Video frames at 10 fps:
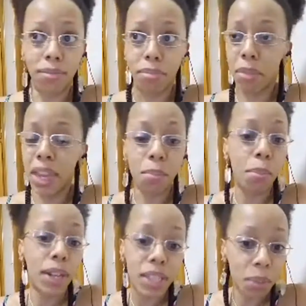it
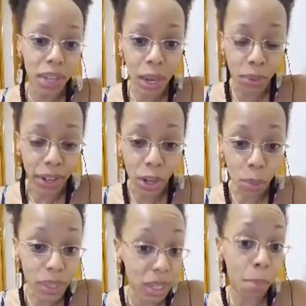must be able to
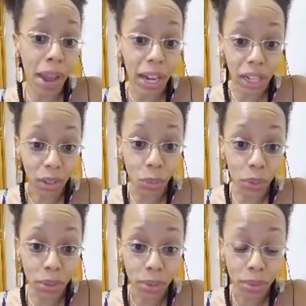help somebody in the world.